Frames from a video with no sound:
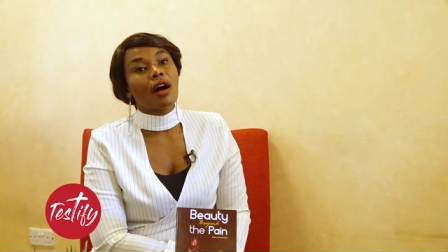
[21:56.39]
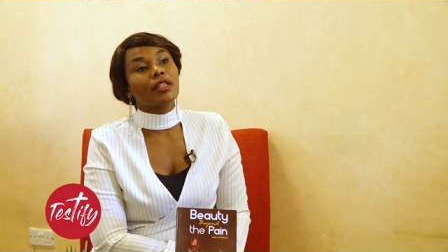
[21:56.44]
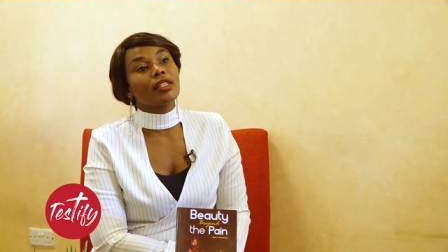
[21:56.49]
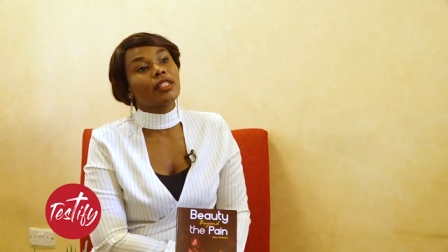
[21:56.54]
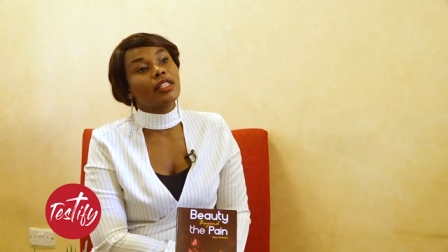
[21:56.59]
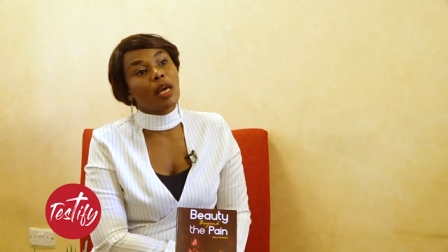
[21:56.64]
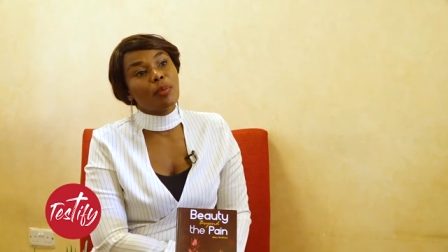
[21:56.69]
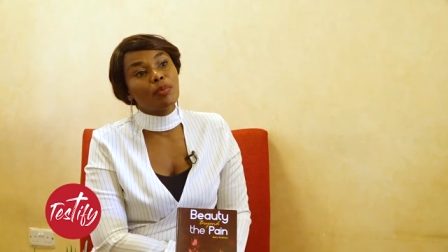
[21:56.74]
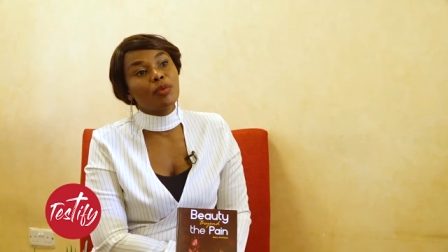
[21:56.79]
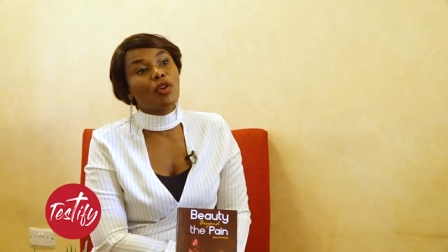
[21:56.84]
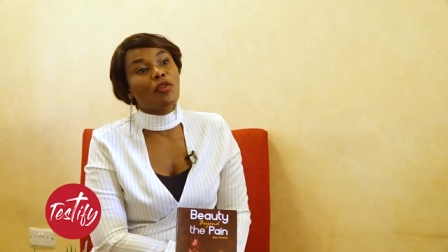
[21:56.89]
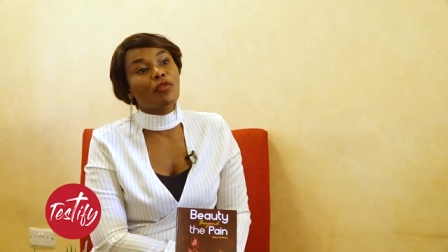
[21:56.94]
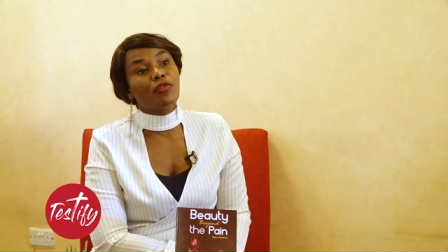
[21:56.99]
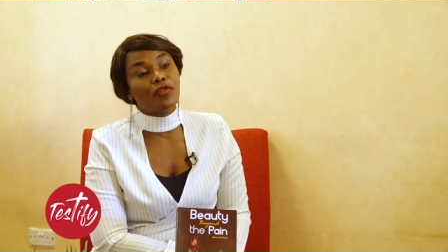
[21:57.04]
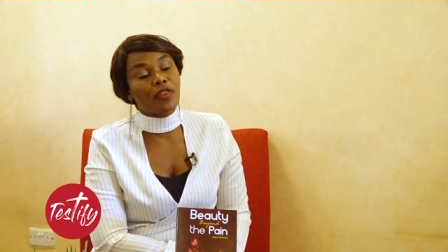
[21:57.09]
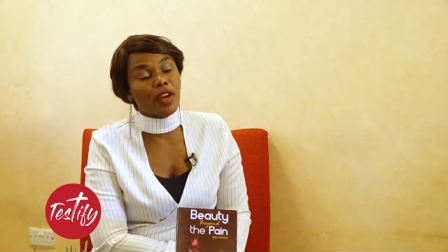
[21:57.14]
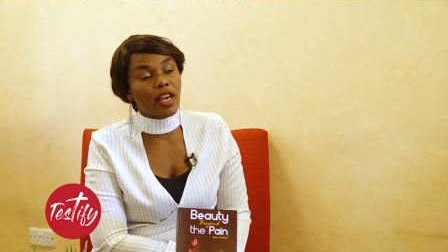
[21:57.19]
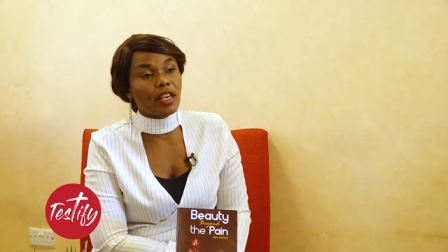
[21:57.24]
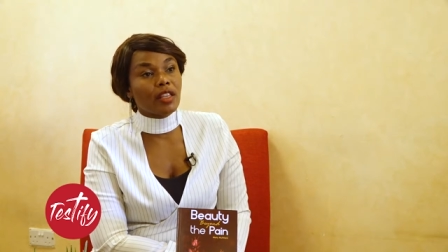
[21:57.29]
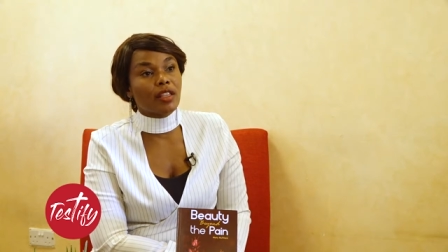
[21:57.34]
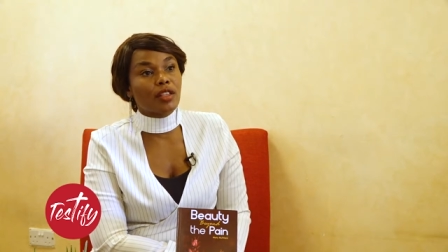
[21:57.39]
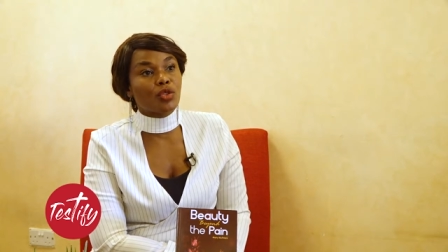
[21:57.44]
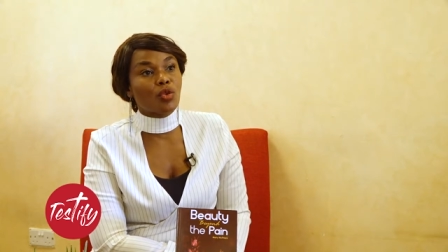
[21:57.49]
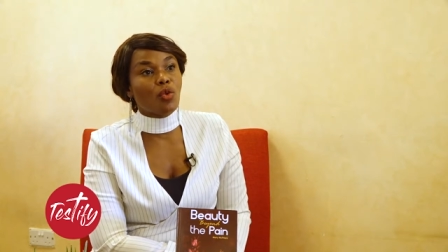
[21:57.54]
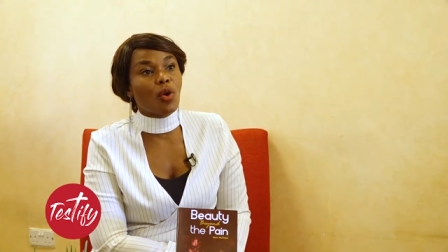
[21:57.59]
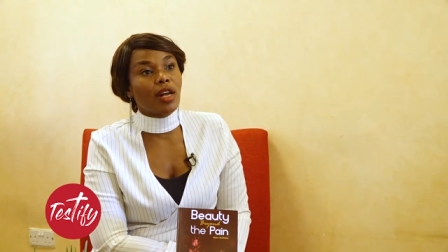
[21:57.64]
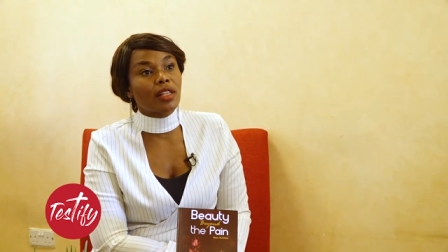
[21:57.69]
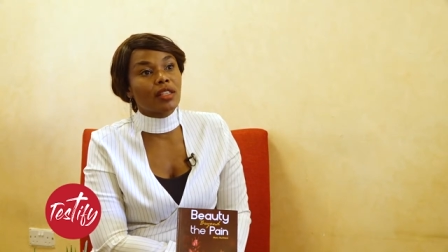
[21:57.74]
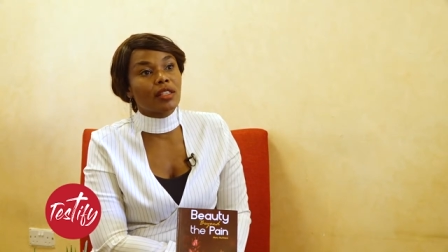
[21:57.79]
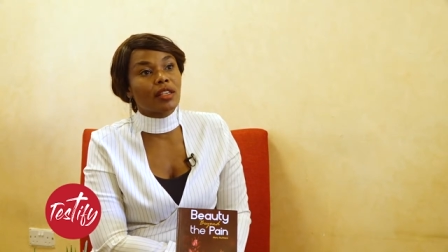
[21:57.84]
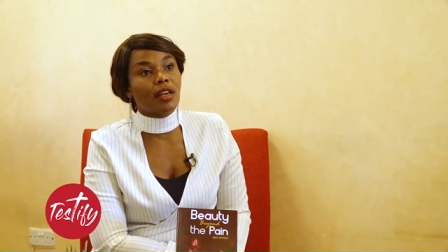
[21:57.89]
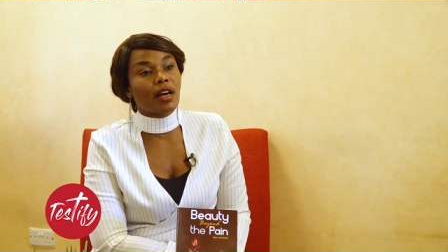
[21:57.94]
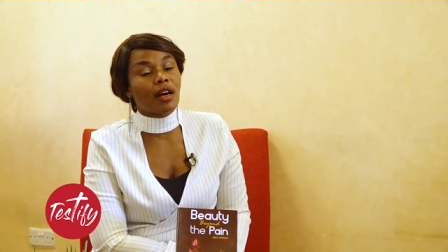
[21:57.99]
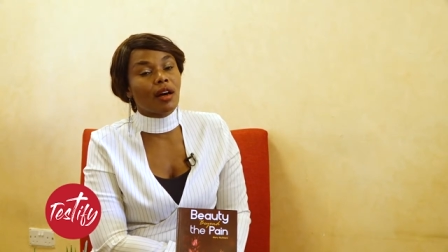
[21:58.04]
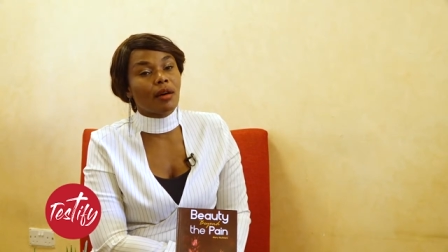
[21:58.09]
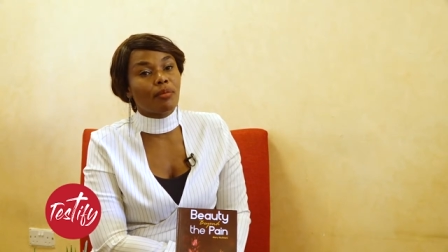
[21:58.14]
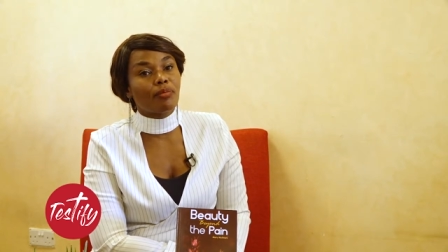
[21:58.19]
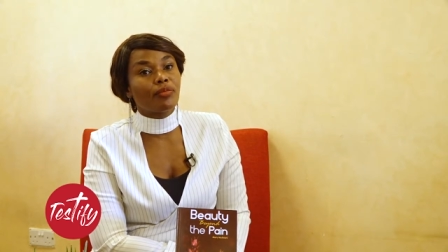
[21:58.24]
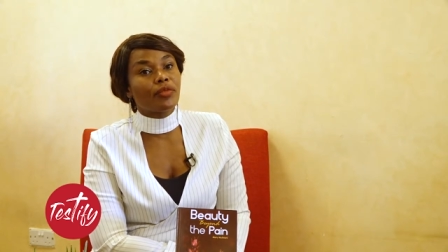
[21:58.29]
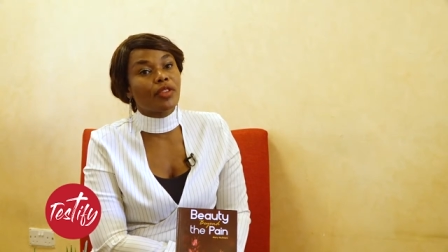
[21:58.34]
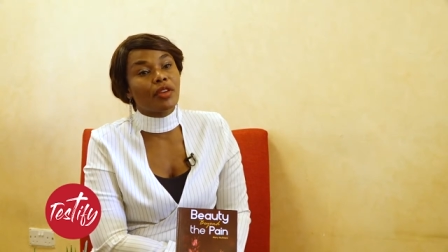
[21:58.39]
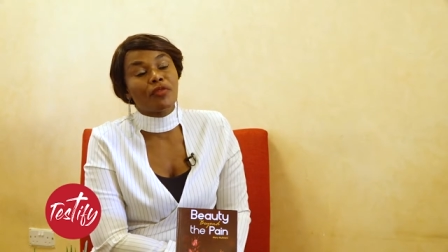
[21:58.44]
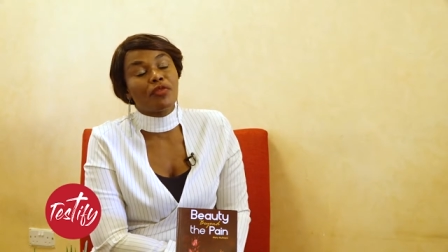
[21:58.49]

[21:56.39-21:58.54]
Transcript: steps of faith towards the